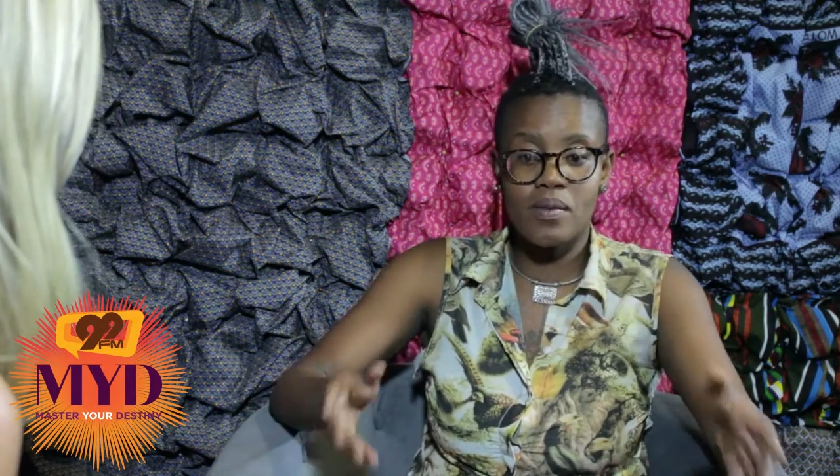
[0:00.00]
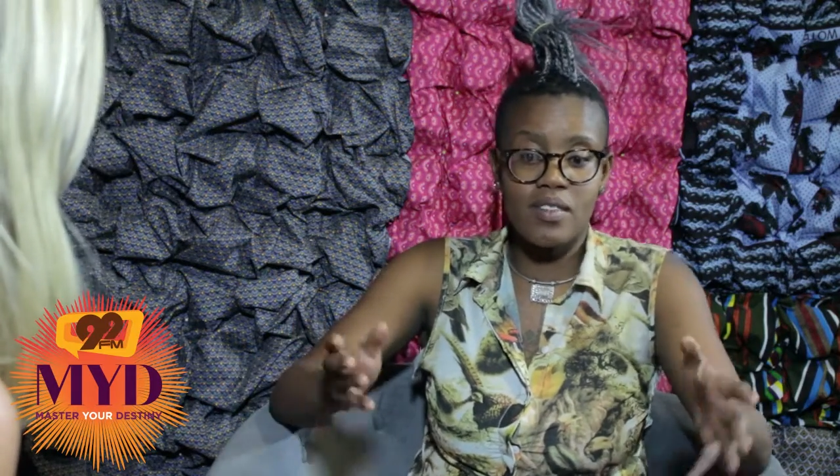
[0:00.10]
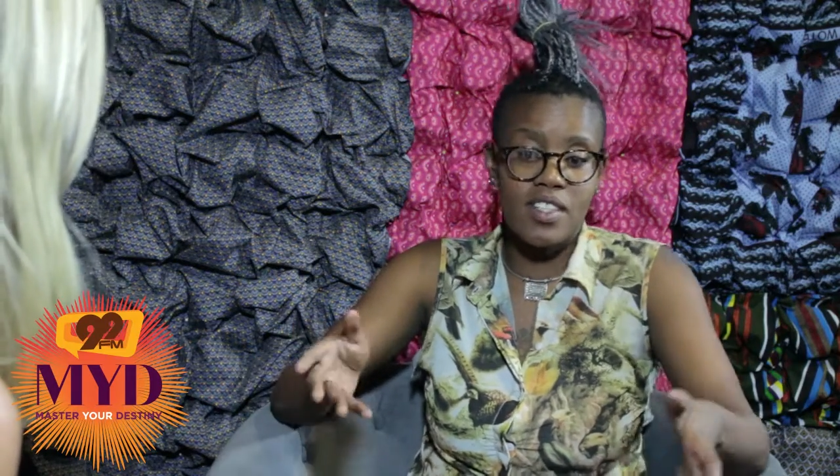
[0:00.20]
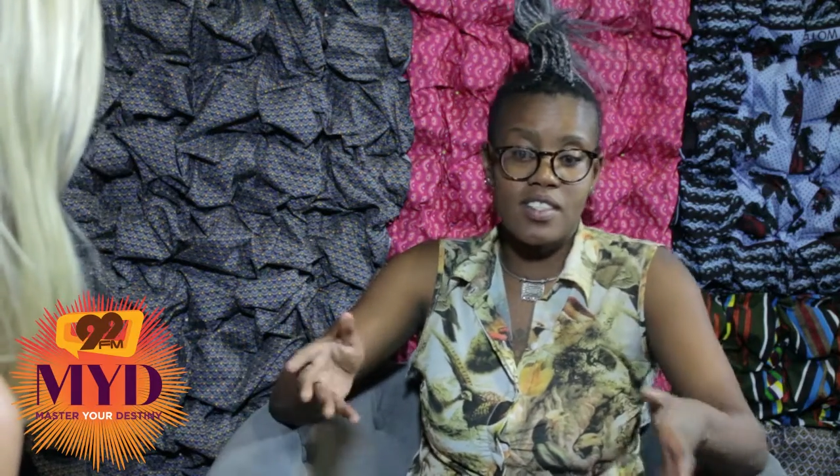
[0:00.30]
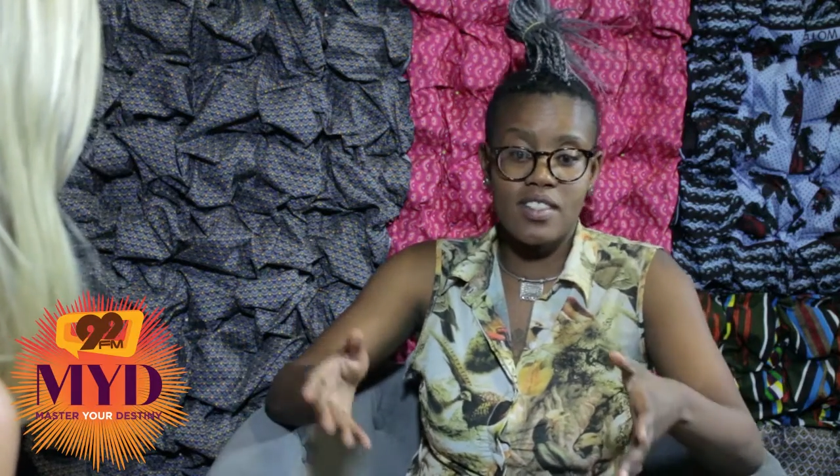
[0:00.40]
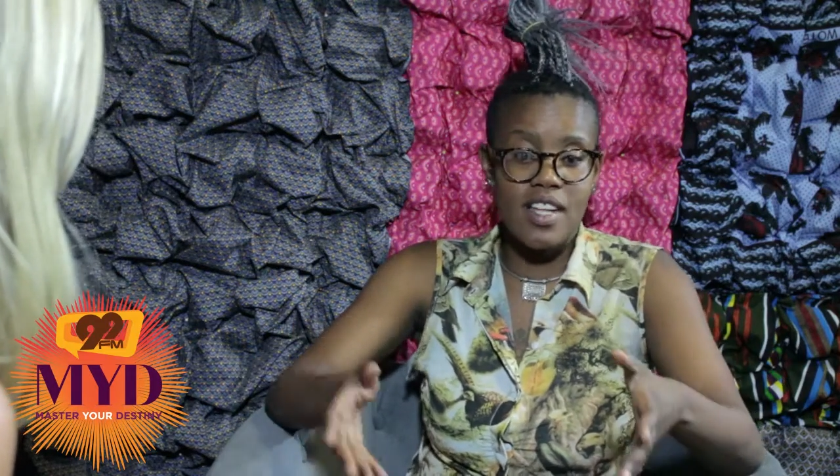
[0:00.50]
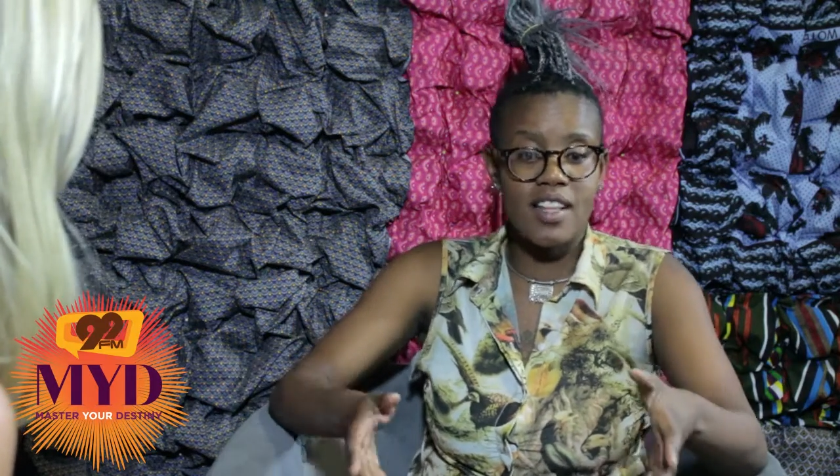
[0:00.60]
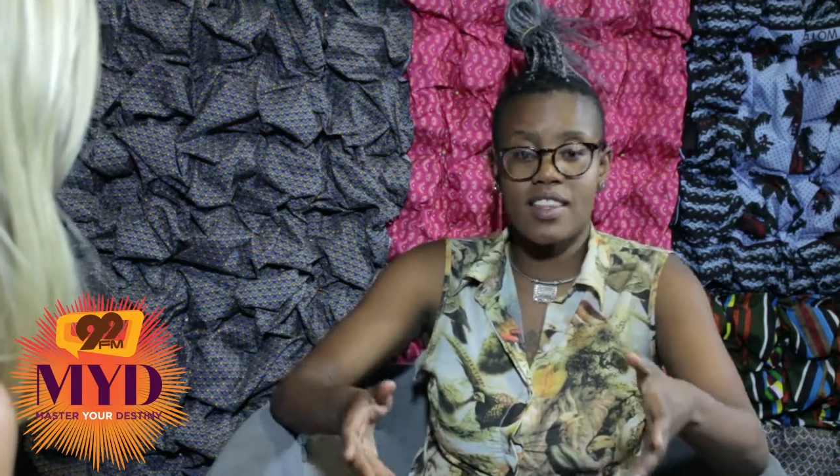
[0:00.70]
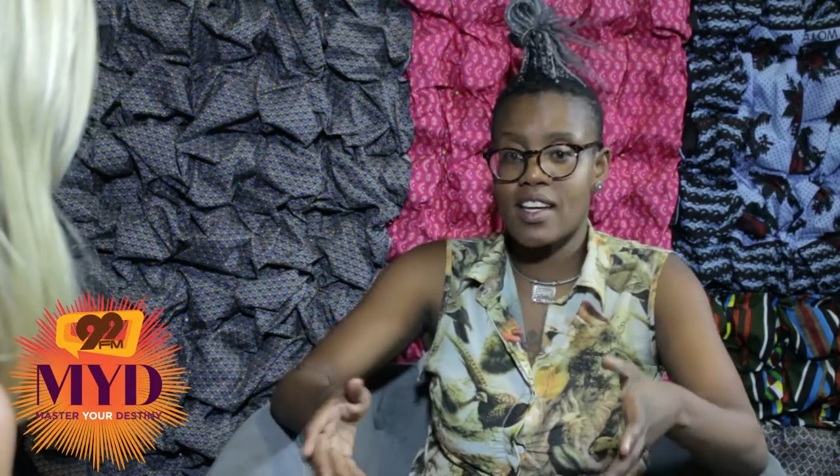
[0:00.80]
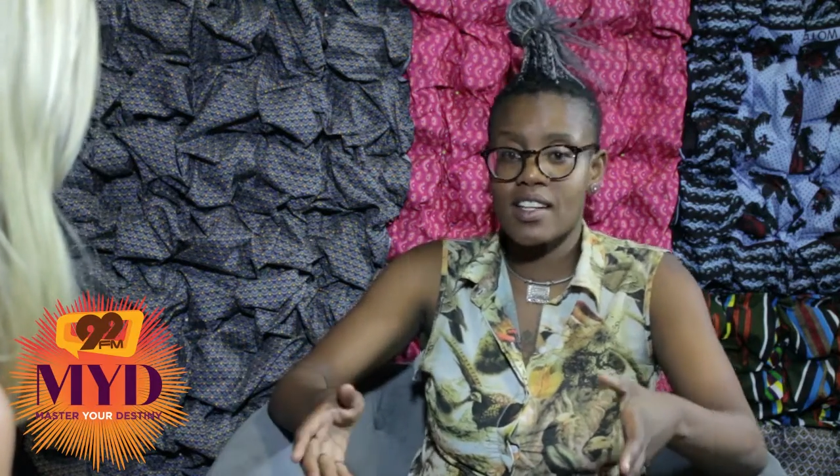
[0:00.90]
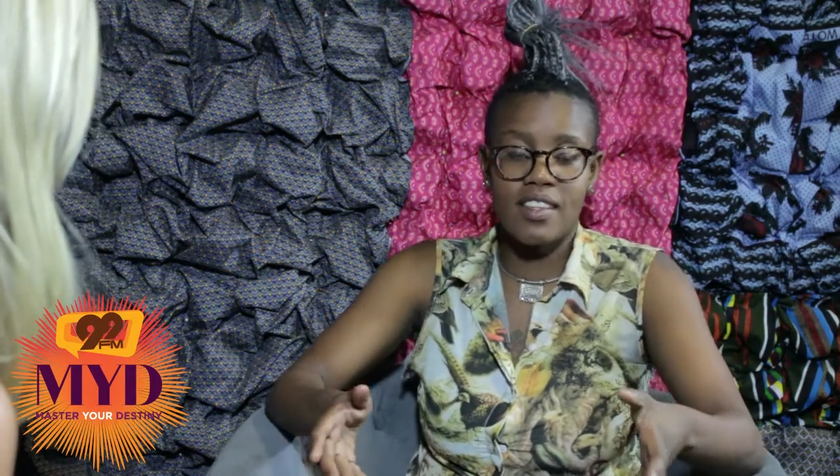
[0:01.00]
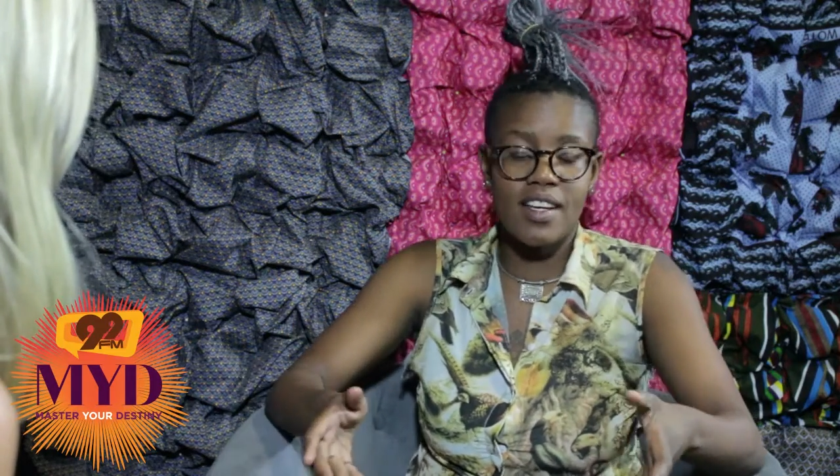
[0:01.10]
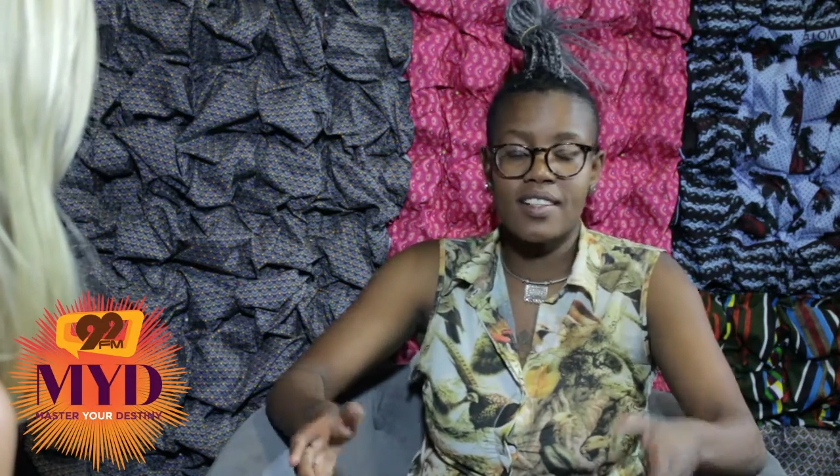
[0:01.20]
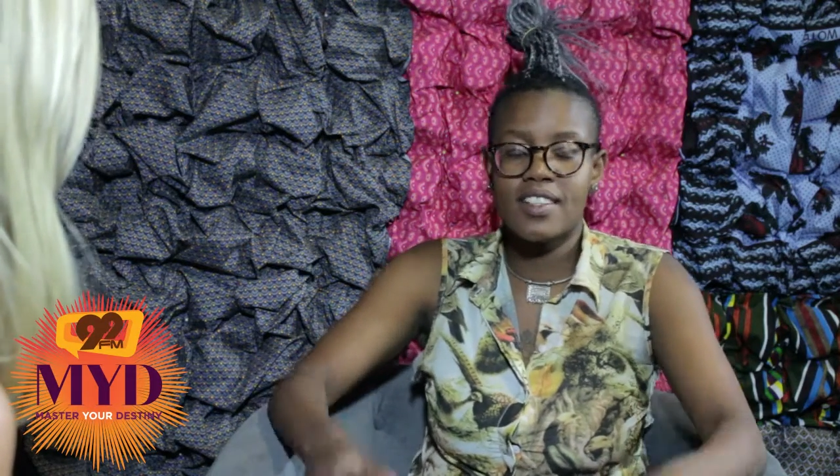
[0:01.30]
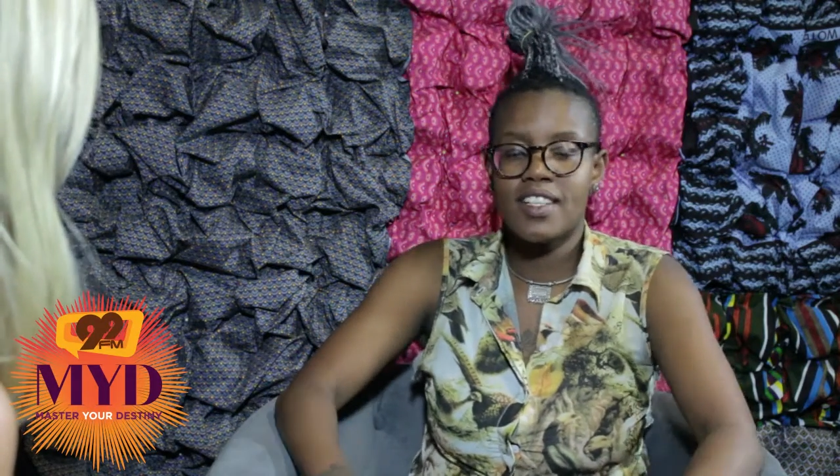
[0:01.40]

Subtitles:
this, that.